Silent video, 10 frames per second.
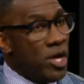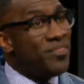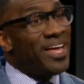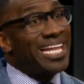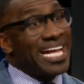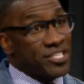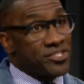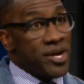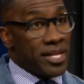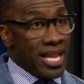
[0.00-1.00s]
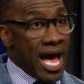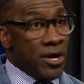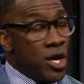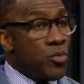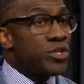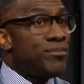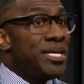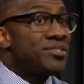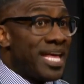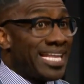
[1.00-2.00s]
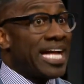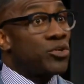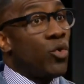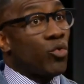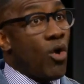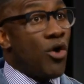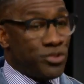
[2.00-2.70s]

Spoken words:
They like to stun a lot, which means they like to cross